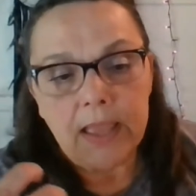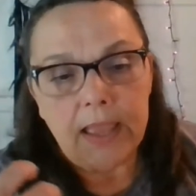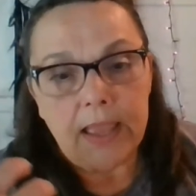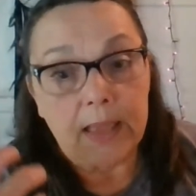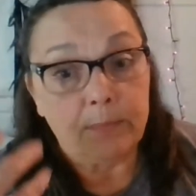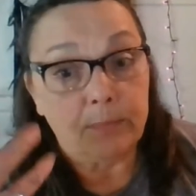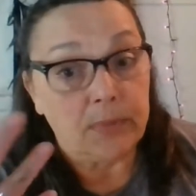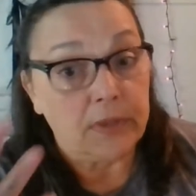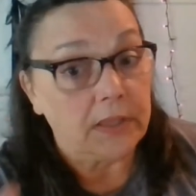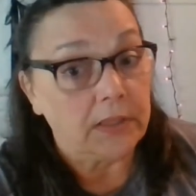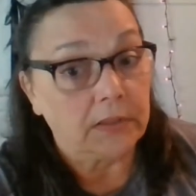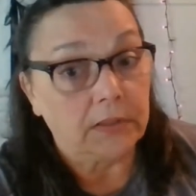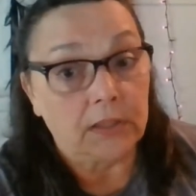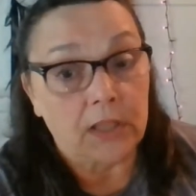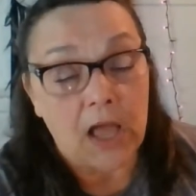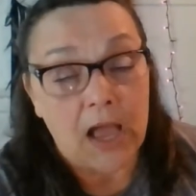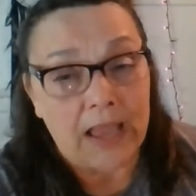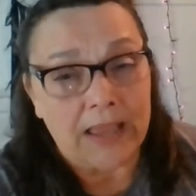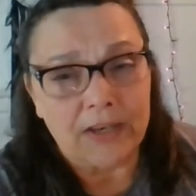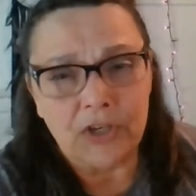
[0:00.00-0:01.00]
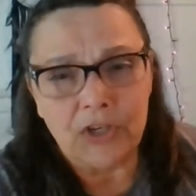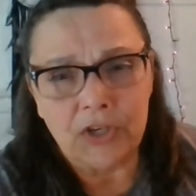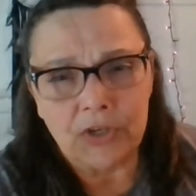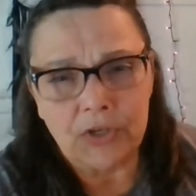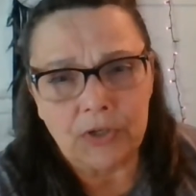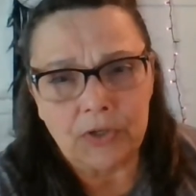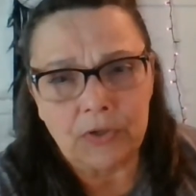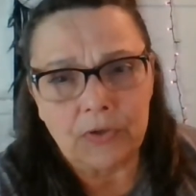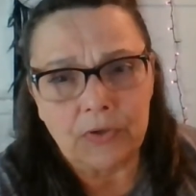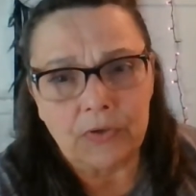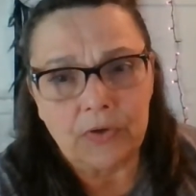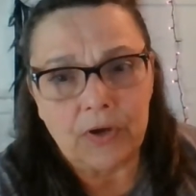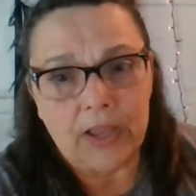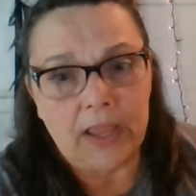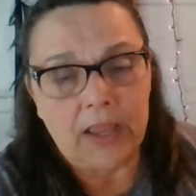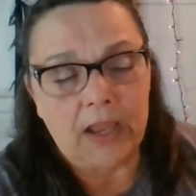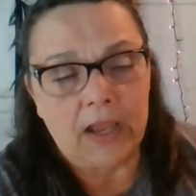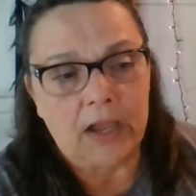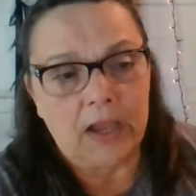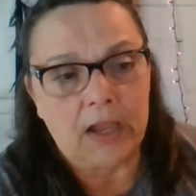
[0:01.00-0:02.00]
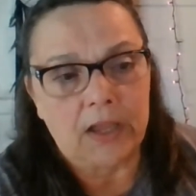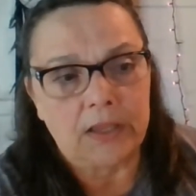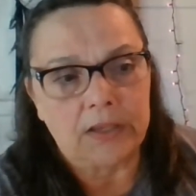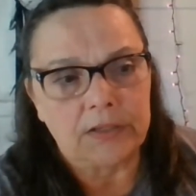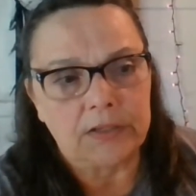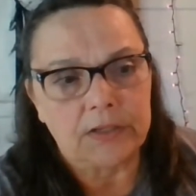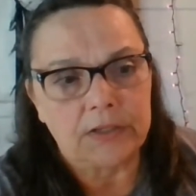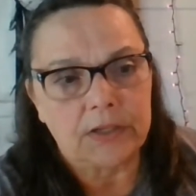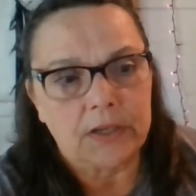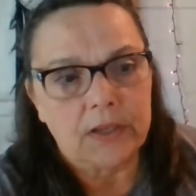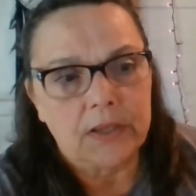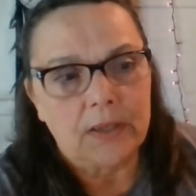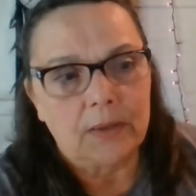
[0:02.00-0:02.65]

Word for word: and being lied to and